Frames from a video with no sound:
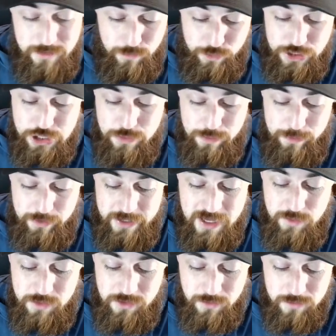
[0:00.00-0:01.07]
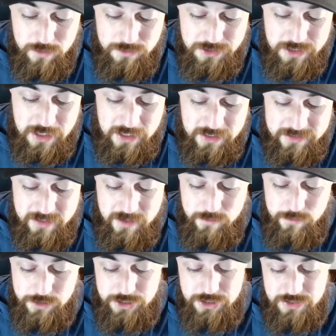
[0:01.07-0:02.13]
when you play it with the Rosinante,
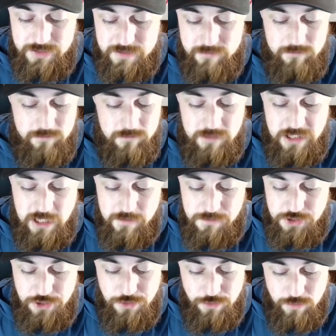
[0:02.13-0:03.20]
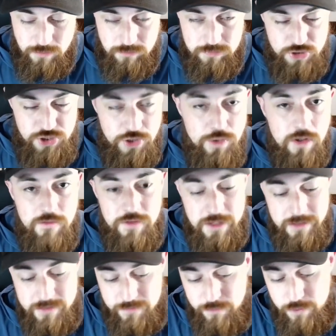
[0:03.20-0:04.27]
which just gives you 2
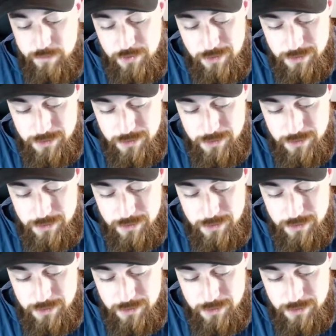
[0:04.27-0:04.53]
events from your